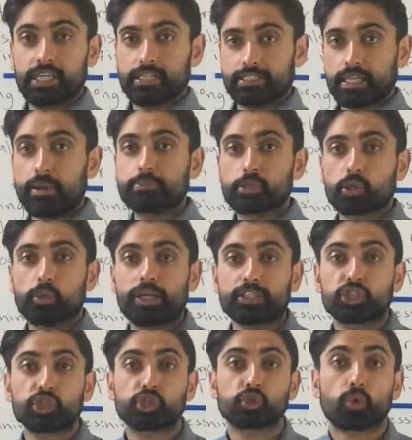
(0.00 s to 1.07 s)
subsequent
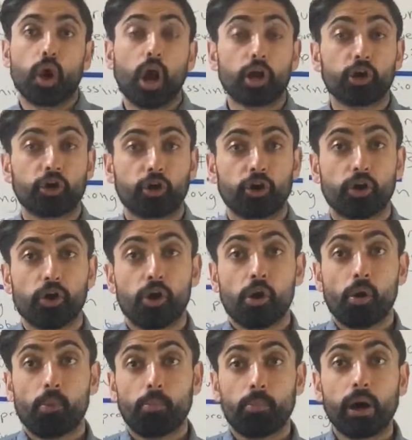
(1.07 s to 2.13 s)
stronger
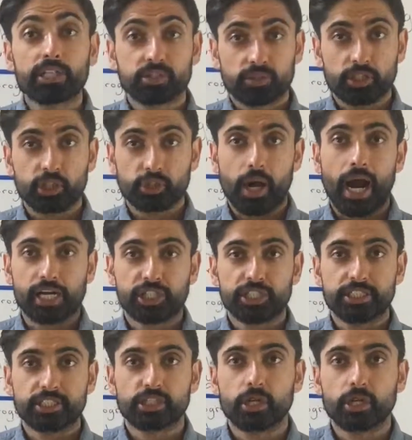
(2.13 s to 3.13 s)
muscle contractions.